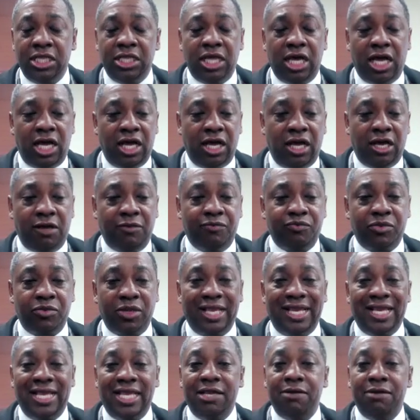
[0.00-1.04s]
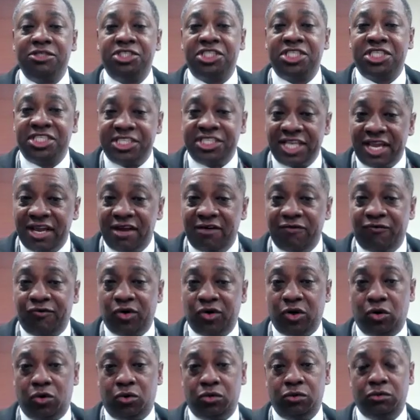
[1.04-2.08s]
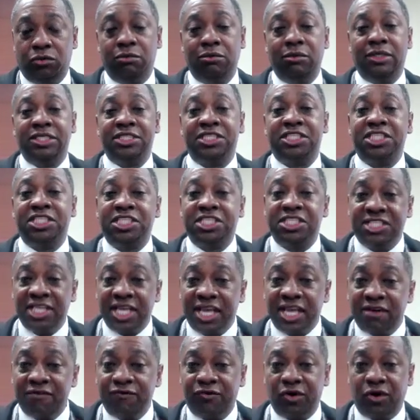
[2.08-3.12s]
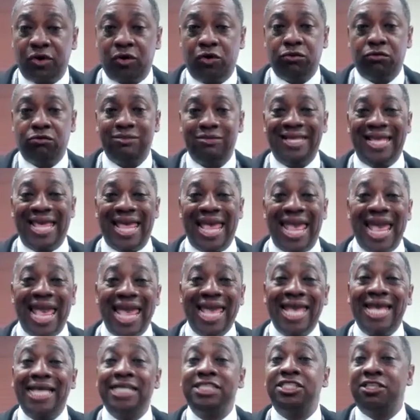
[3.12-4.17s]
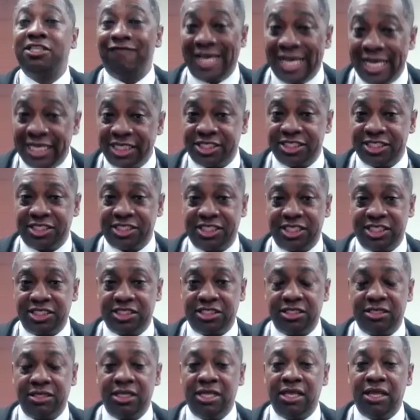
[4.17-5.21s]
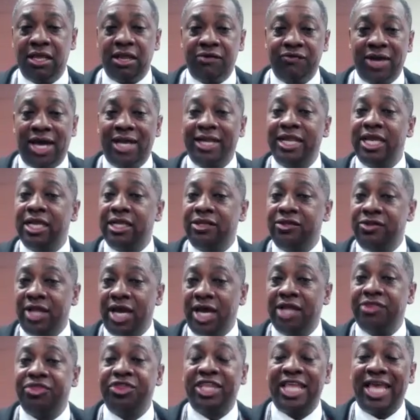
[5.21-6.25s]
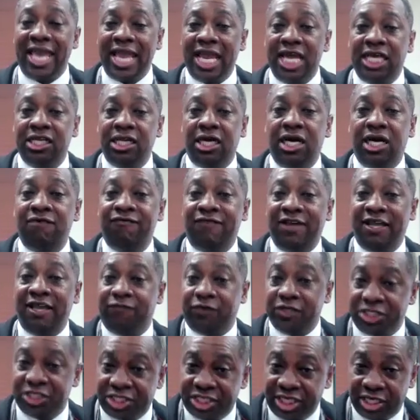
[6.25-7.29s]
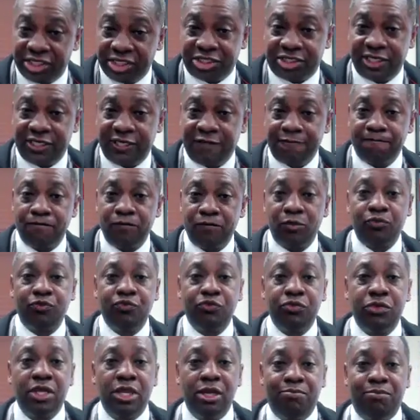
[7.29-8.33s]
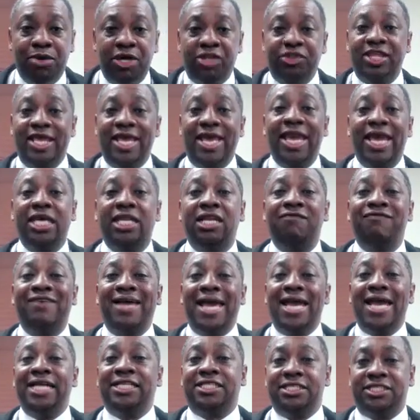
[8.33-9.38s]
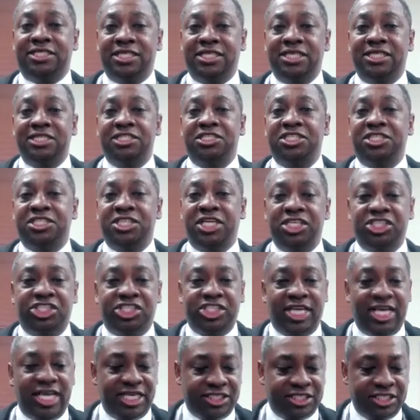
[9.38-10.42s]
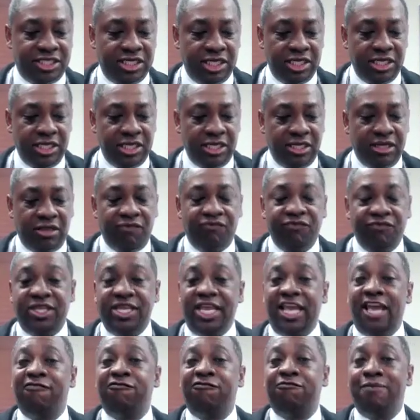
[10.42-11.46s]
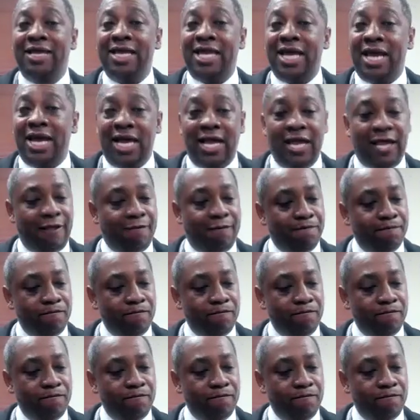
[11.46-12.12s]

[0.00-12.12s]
um, several, several heads of agencies, not the head of a facility, but the head of agencies such as the FBI,